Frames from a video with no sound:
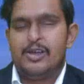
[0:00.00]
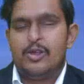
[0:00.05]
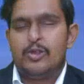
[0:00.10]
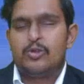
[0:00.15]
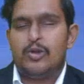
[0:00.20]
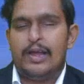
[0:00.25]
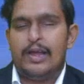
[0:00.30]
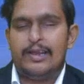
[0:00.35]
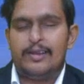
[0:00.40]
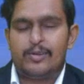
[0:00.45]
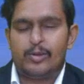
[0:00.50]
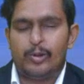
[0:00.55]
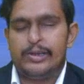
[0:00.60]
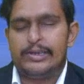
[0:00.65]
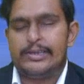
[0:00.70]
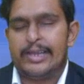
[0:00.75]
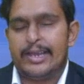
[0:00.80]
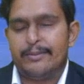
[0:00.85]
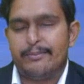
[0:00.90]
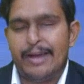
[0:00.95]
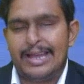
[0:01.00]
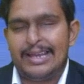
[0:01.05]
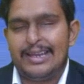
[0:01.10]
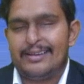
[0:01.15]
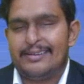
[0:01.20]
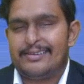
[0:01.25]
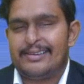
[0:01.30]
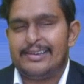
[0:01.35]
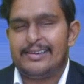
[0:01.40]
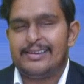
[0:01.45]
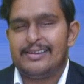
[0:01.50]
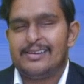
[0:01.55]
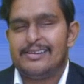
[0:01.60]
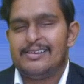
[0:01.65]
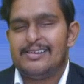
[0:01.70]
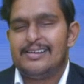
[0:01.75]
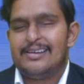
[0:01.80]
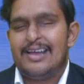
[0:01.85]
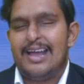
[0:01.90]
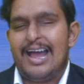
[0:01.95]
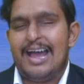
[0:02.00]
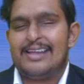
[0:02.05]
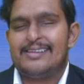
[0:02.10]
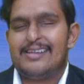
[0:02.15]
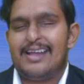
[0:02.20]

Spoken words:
So I'll show it in balance sheet as